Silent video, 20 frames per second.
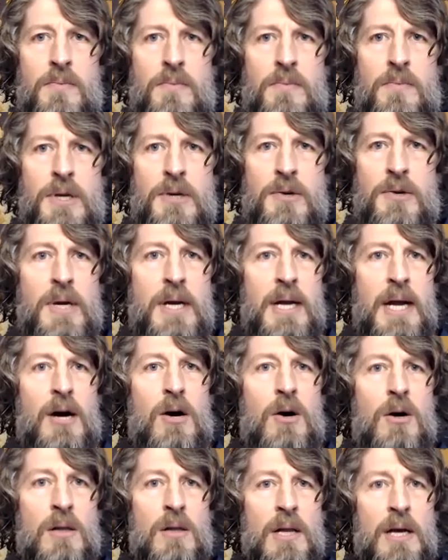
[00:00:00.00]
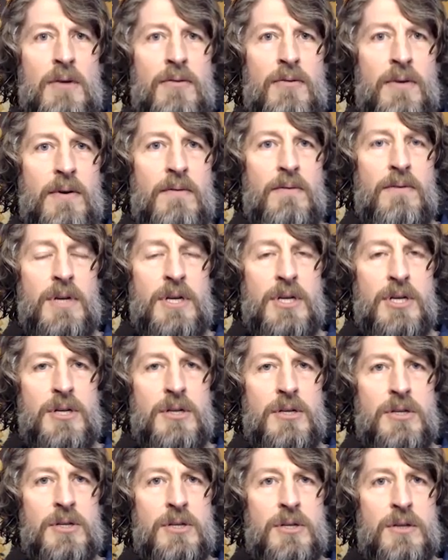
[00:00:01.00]
between how Aleph
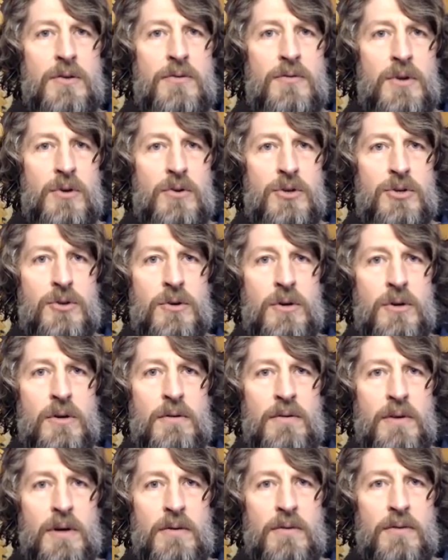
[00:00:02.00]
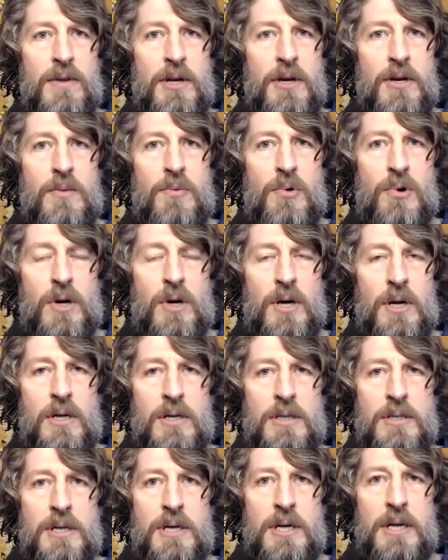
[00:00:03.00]
envisions the future of, of their
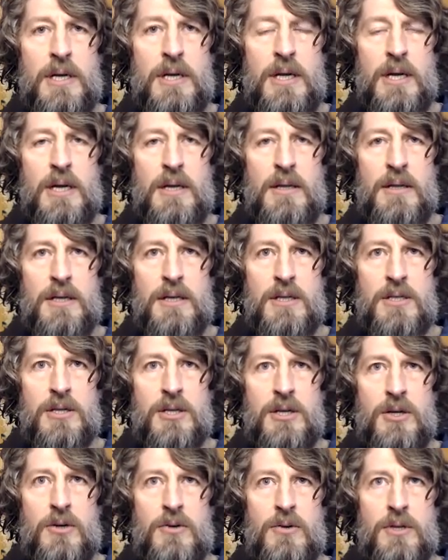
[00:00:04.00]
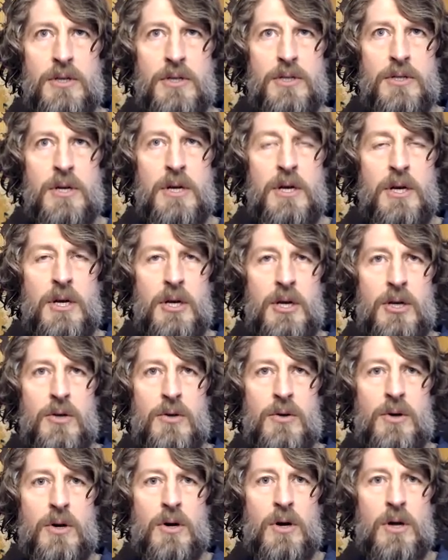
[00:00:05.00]
products and, and this, you know, this,
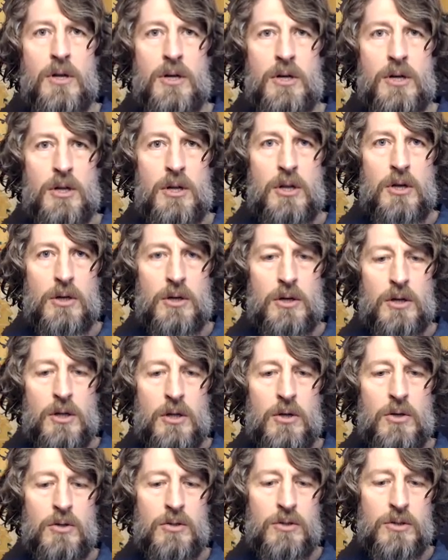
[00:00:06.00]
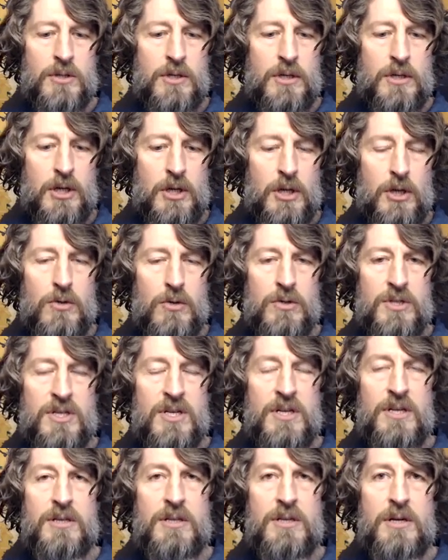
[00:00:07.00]
you call it cl- closed, a closed
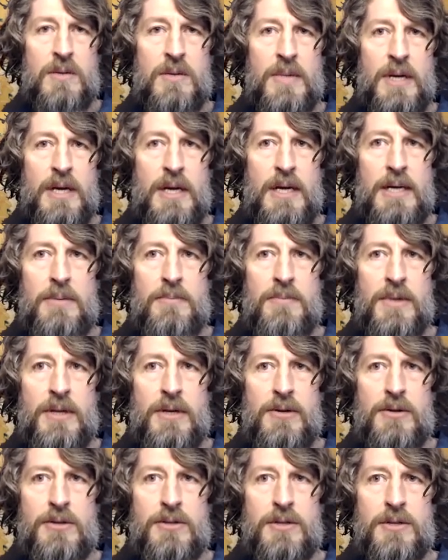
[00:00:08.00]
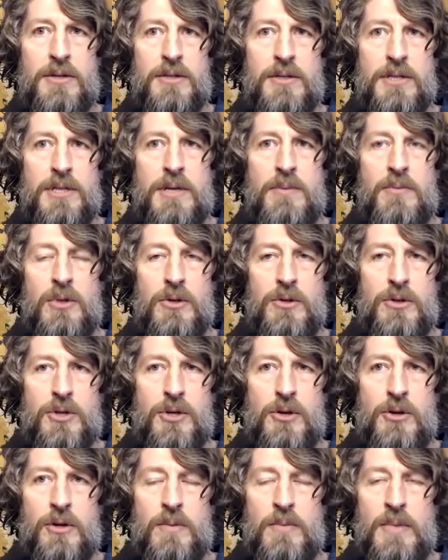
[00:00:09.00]
system. Um, there's a similar
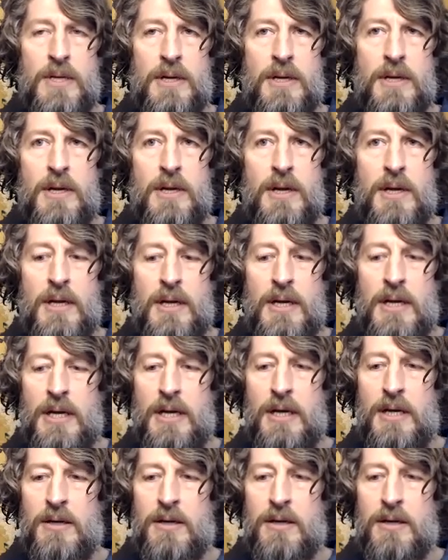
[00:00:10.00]
term in, in,